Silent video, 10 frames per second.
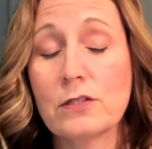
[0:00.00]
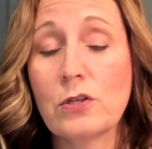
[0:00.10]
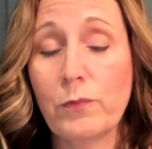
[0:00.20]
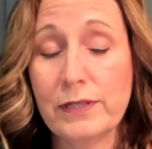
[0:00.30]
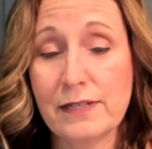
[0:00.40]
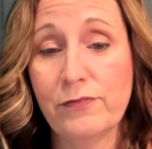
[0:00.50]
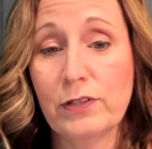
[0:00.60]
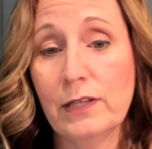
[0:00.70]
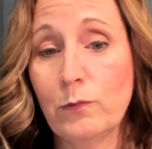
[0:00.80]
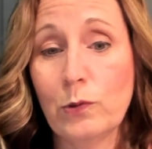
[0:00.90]
so we
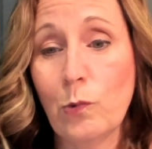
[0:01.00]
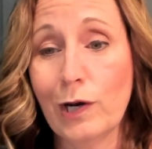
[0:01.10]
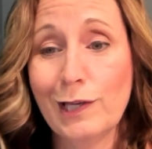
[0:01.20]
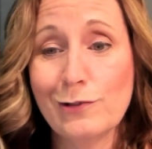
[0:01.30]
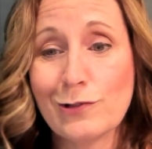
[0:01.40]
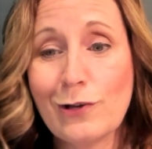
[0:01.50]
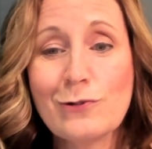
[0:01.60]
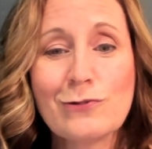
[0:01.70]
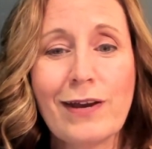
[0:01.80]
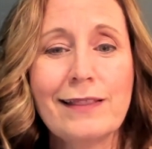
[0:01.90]
definitely would want to use
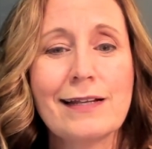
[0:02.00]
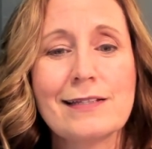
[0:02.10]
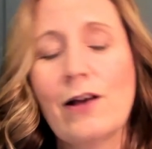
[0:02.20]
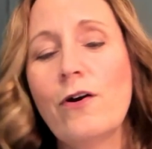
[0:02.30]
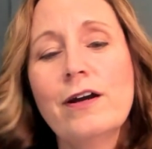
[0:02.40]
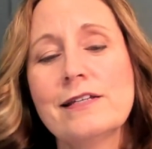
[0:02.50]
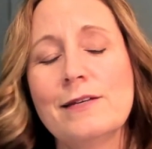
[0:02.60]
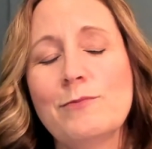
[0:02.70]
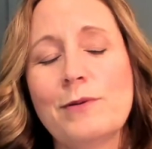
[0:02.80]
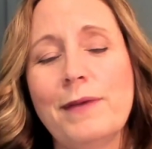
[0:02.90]
those, right? That's how our
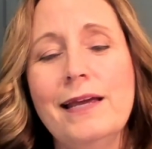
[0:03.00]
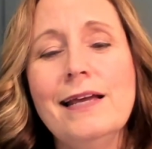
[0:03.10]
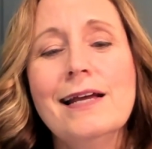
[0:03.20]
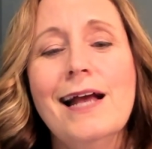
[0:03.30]
team would be.